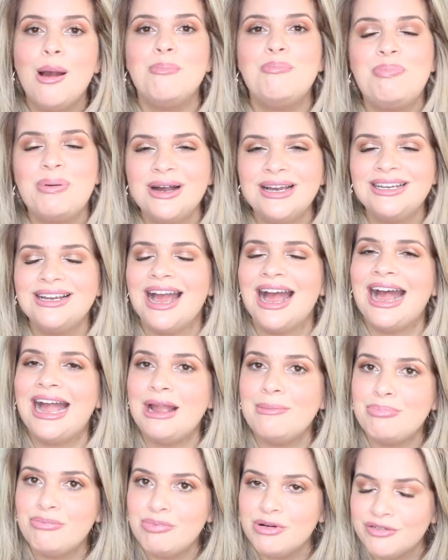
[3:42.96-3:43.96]
but
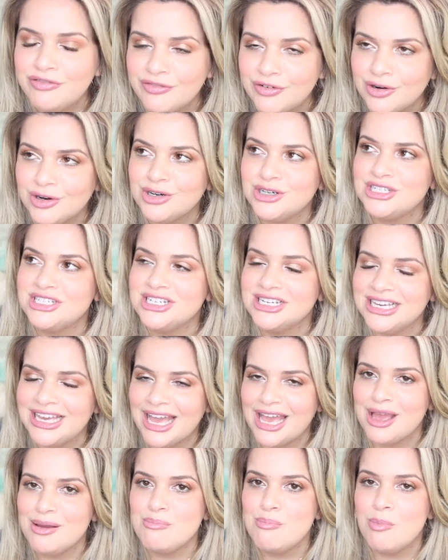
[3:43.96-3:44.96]
I prefer to
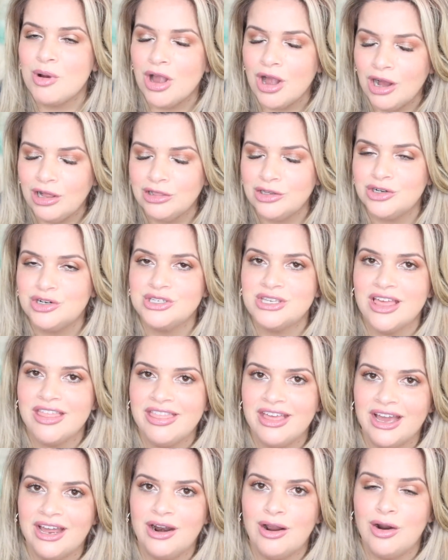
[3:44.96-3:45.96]
get colors
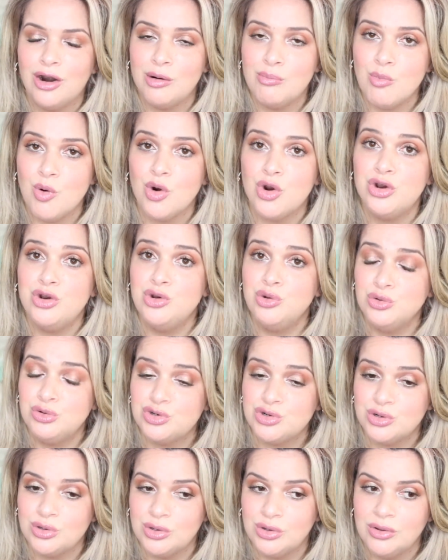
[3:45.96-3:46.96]
that are more
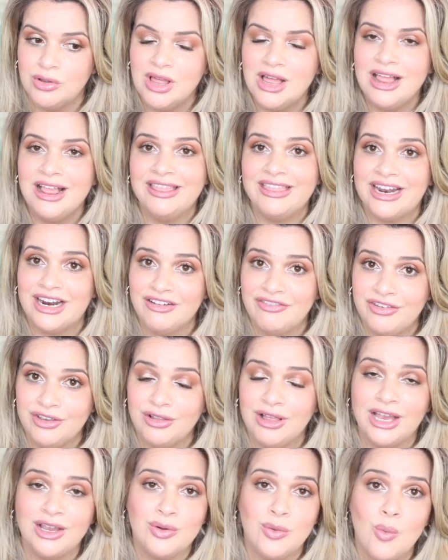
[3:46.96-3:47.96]
neutral, that I feel
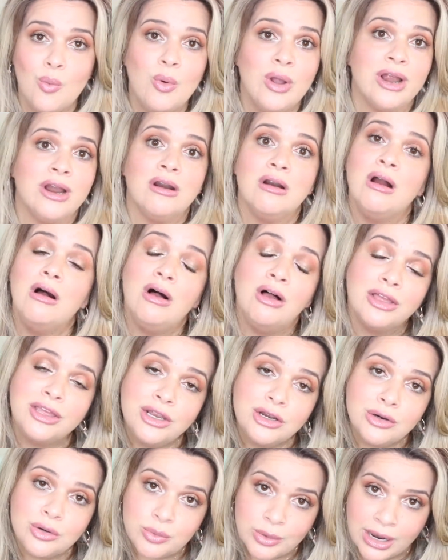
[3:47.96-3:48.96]
I can wear all
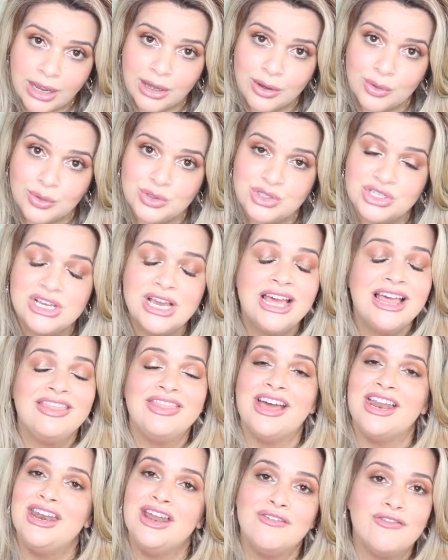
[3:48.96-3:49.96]
year round,
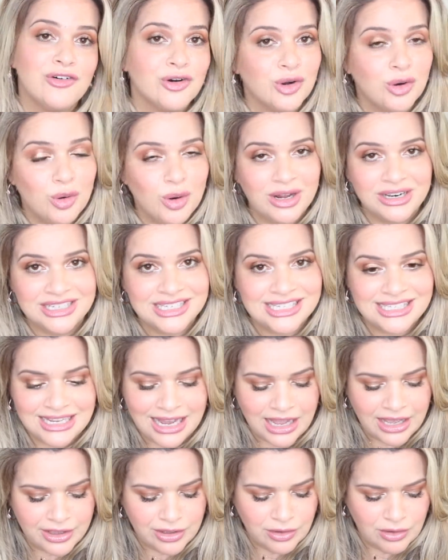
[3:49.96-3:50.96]
that never go out of
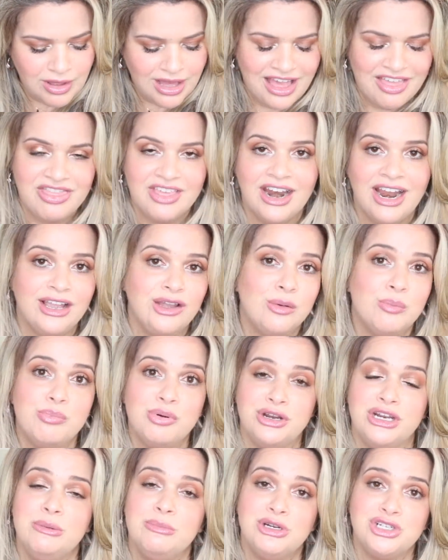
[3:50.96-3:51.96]
style, and that I can
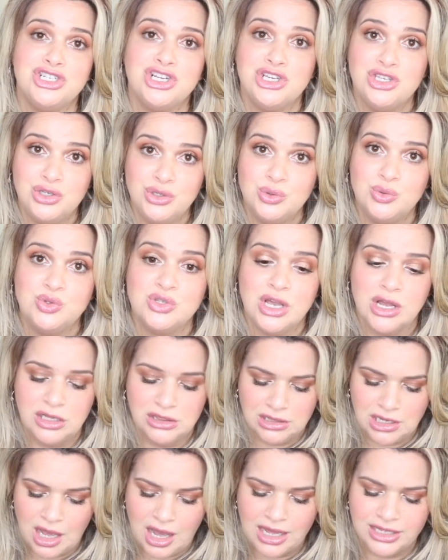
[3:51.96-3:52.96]
pretty much use a
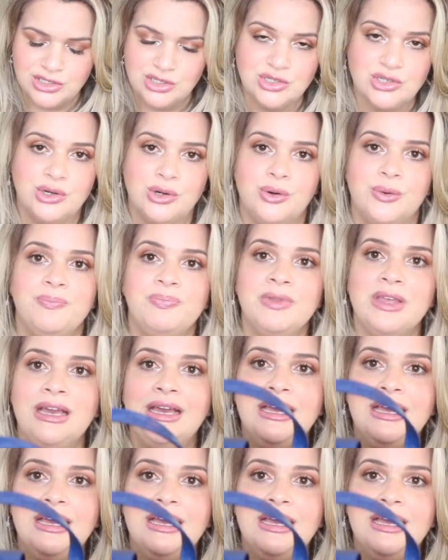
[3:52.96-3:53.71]
lot. So